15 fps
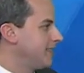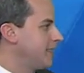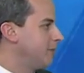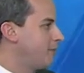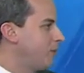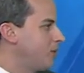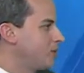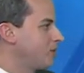and
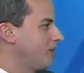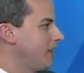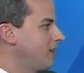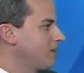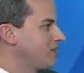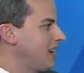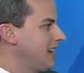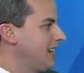unfortunately it
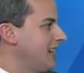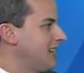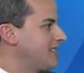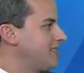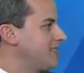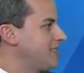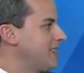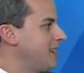looks like it
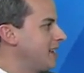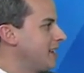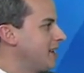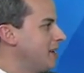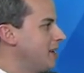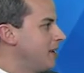gets stuck